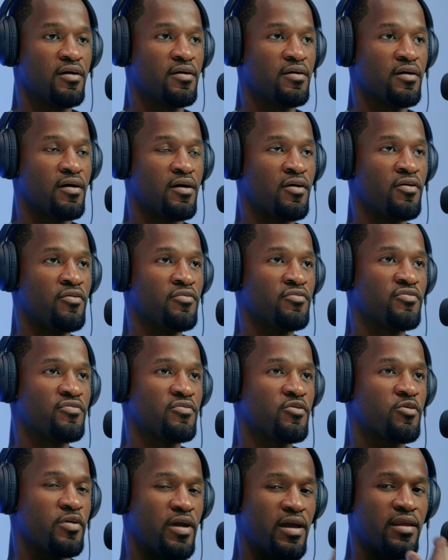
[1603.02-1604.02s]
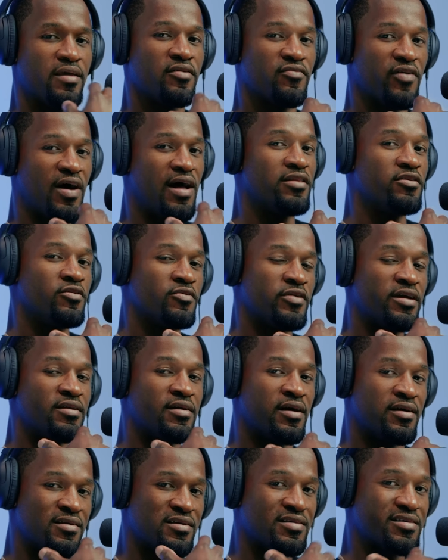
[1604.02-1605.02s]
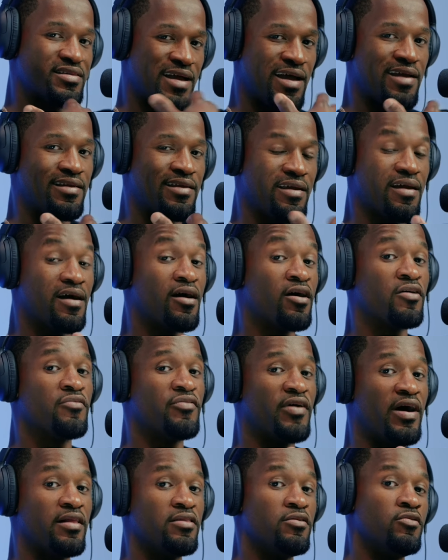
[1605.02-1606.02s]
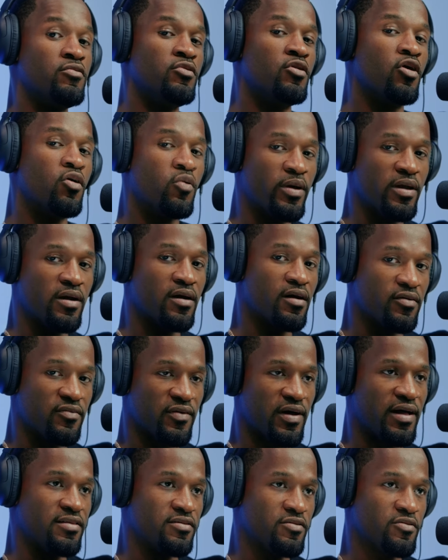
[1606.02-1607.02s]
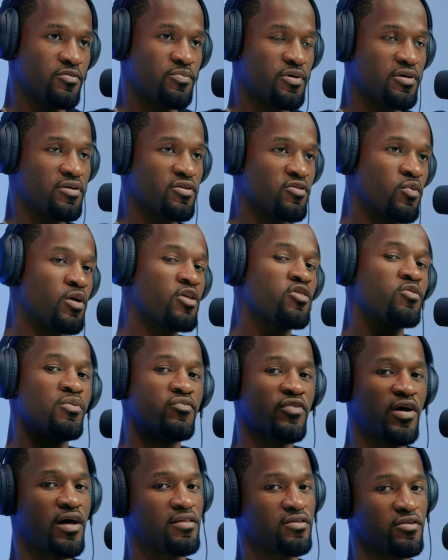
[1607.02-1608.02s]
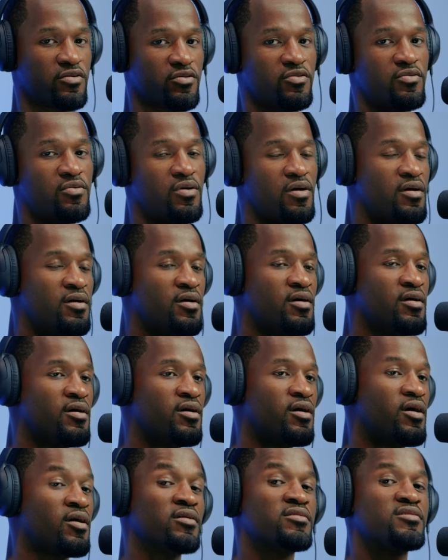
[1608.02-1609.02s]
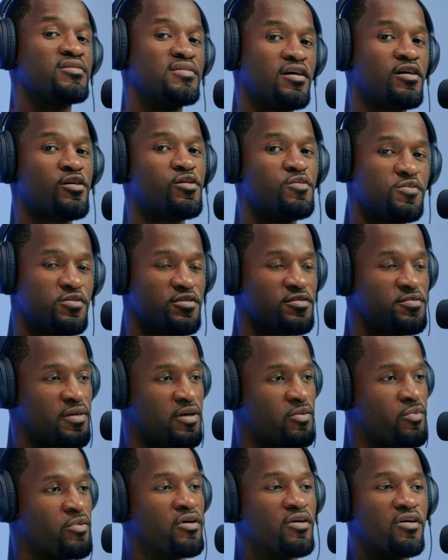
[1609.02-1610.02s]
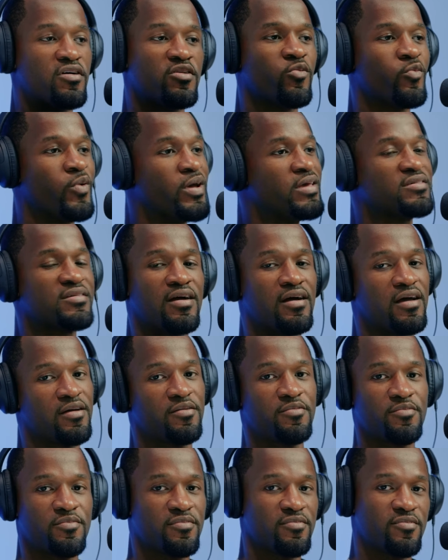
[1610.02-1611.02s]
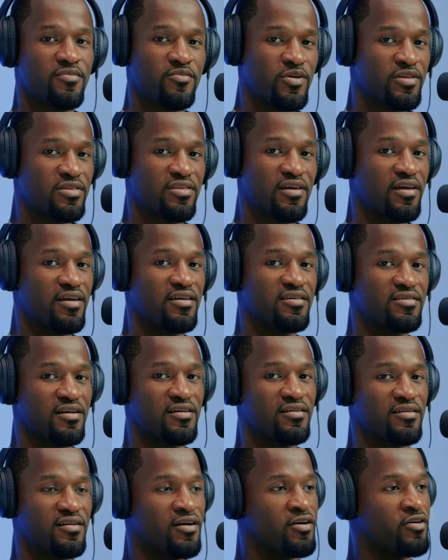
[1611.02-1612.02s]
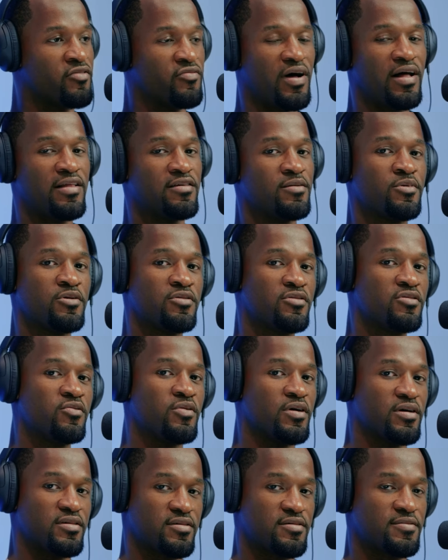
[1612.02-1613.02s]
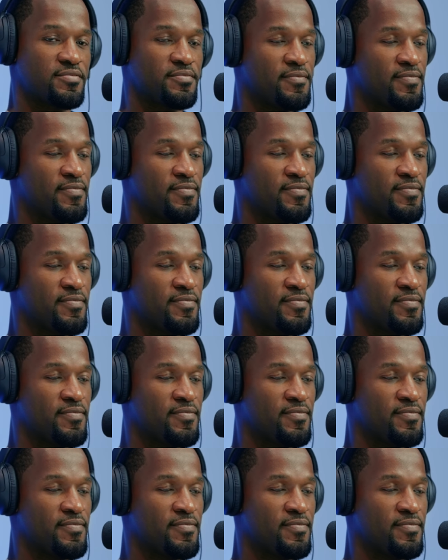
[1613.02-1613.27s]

of creating value, right? Understanding our value, knowing our value. Because once we value ourselves, like we're not going to waste time with things that aren't valuable to us.